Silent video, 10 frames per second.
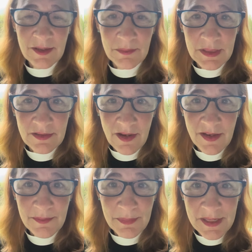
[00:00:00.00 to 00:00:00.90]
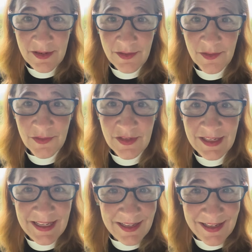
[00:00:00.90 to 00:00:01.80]
But God appears to
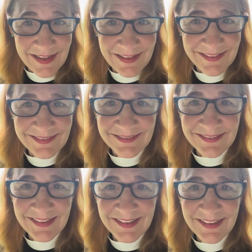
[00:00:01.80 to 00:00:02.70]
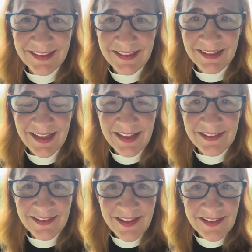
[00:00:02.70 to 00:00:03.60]
Gideon
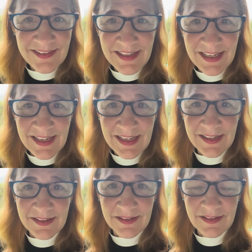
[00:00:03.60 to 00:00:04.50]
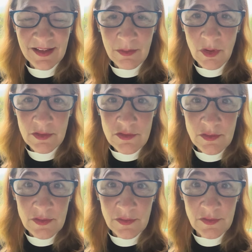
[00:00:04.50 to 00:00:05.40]
and says to Gideon, I want you
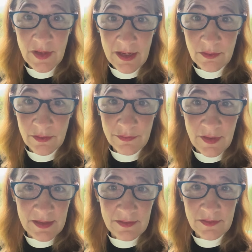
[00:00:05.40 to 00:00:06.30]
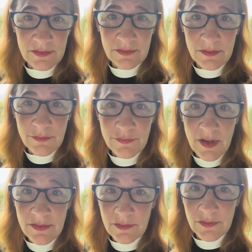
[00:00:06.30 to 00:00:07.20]
to sacrifice your
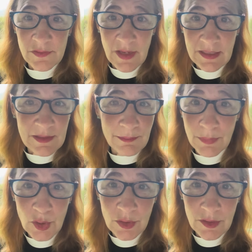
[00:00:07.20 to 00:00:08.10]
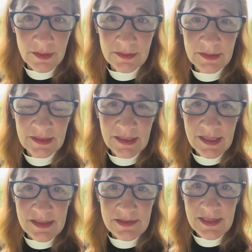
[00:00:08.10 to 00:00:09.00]
father's second bull
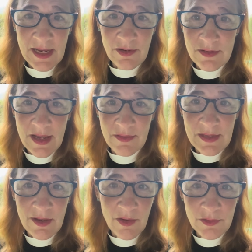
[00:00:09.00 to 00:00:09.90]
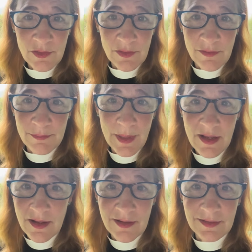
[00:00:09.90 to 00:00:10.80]
and tear down the altar of
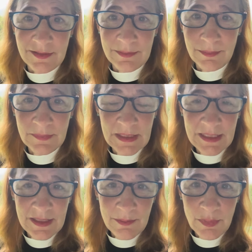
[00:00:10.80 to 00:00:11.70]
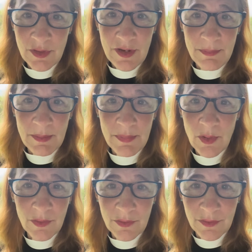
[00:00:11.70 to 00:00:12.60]
Baal and put up a
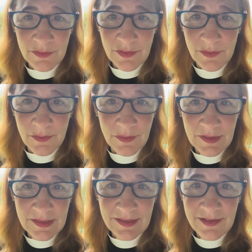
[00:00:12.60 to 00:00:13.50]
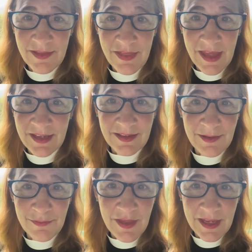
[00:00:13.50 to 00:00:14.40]
pole to thank,
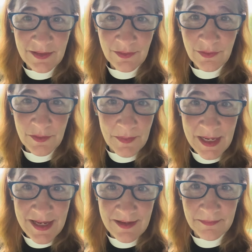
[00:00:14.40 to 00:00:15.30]
give thanks to me.